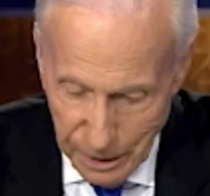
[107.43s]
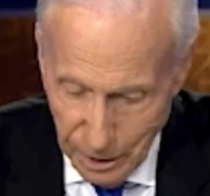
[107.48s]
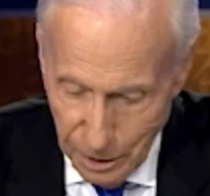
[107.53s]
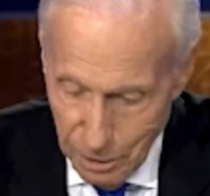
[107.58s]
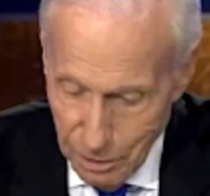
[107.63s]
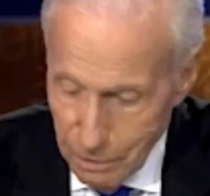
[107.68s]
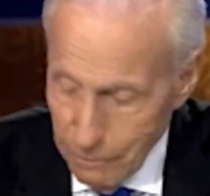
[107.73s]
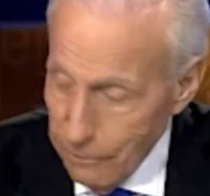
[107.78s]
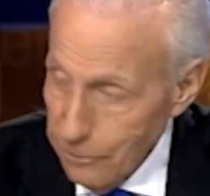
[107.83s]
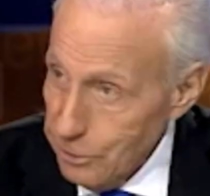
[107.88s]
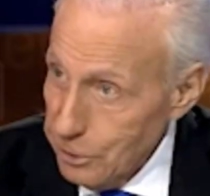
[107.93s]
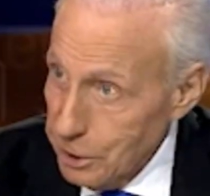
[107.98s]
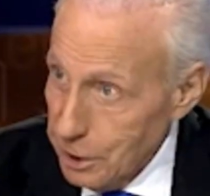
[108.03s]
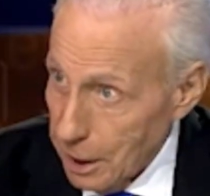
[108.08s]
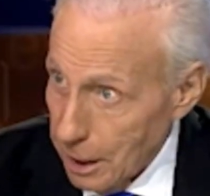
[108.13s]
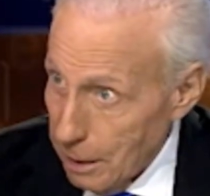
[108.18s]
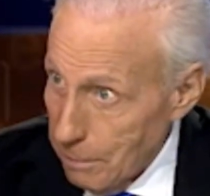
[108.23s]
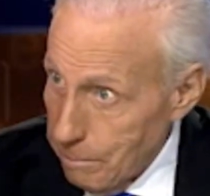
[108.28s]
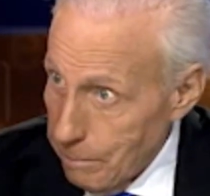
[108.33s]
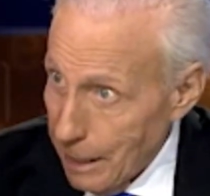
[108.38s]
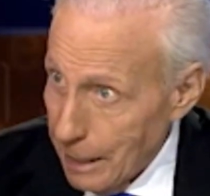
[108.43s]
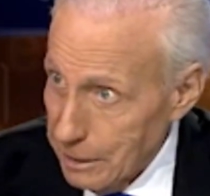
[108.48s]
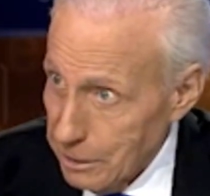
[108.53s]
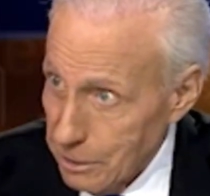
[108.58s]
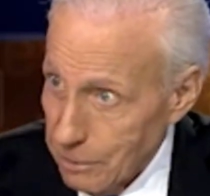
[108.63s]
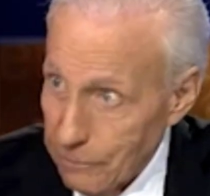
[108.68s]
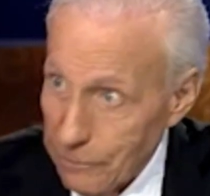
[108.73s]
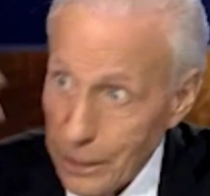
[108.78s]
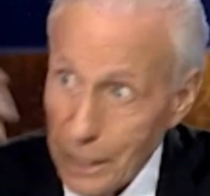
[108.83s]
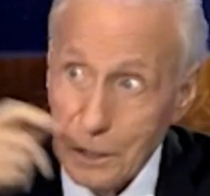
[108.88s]
University of
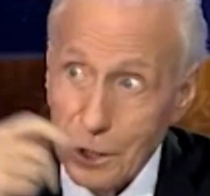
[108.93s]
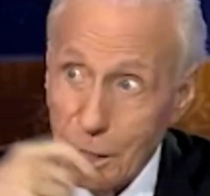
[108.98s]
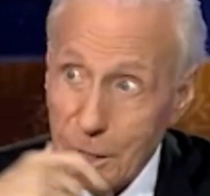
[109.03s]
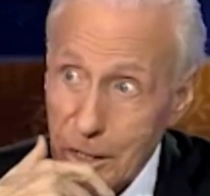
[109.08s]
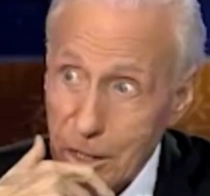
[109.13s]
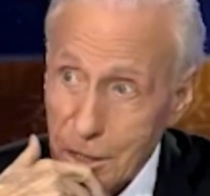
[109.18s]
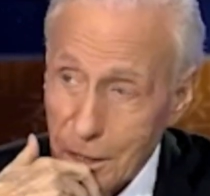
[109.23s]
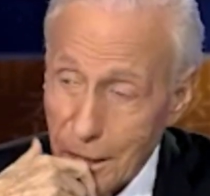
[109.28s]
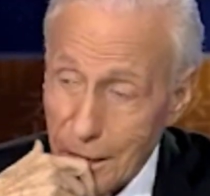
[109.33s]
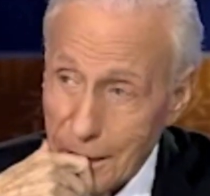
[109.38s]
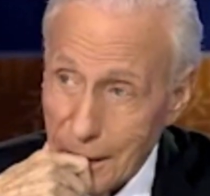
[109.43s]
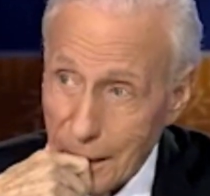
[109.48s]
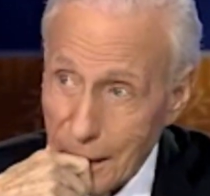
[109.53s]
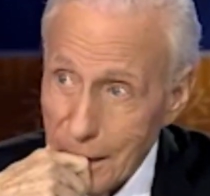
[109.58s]
Pennsylvania study?